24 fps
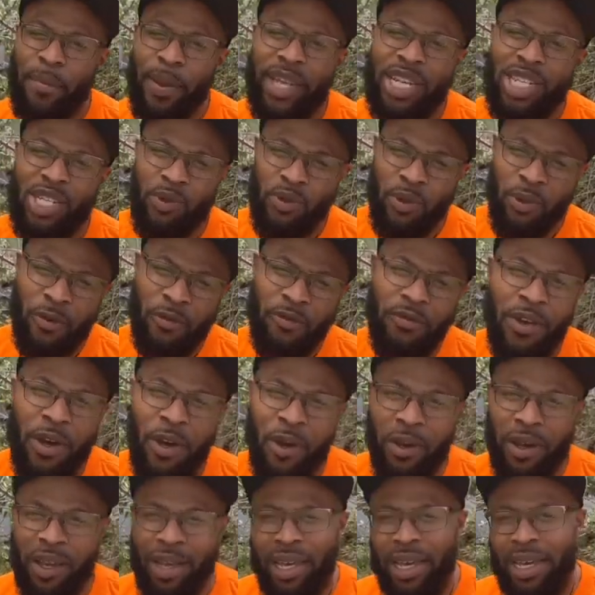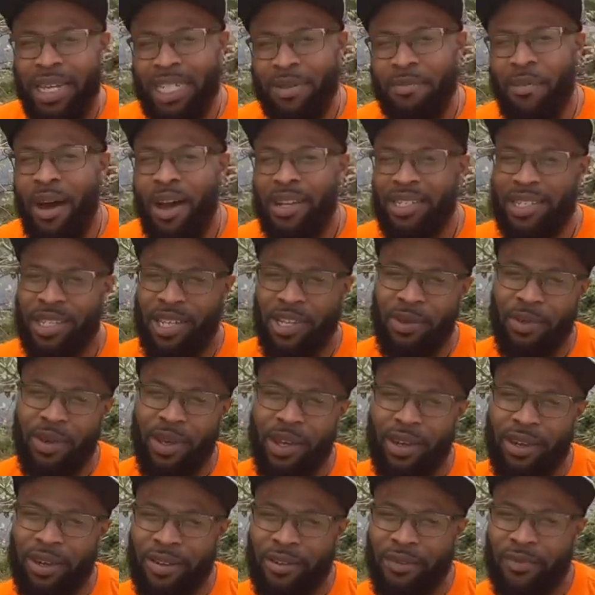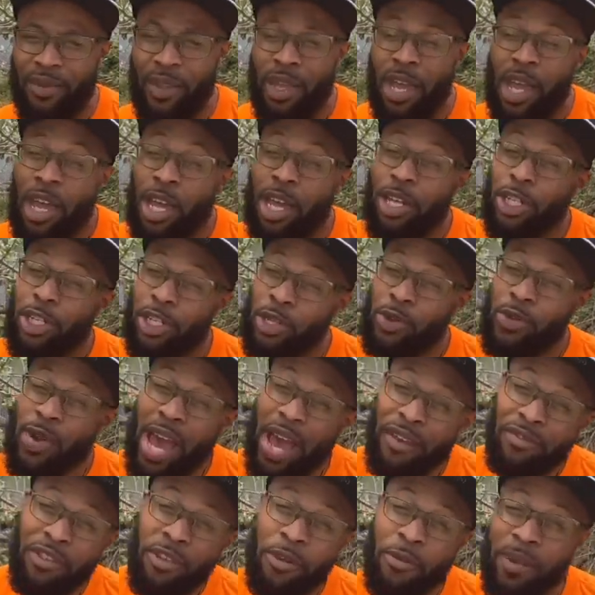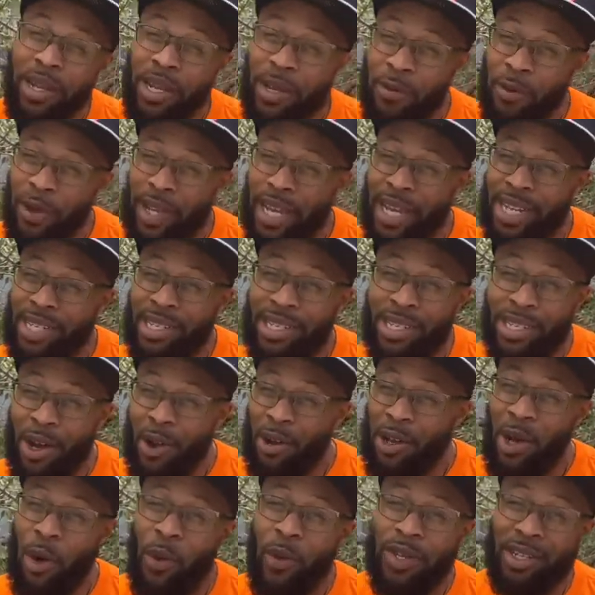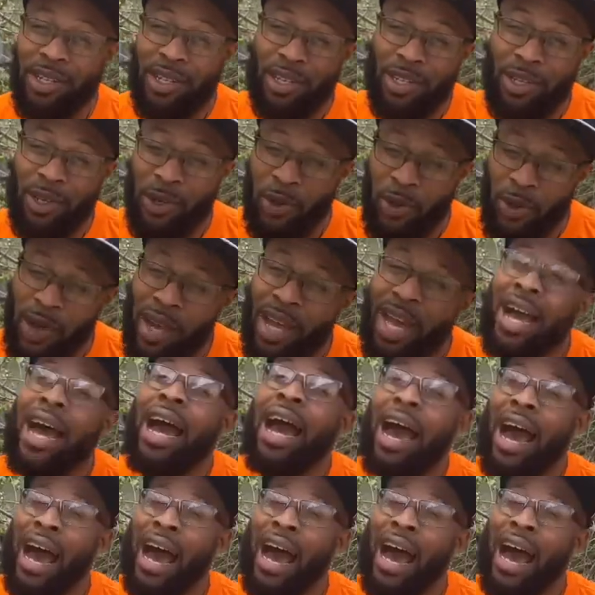Peace, root folk. Montague here. Do you have too many weeds and not know what to do?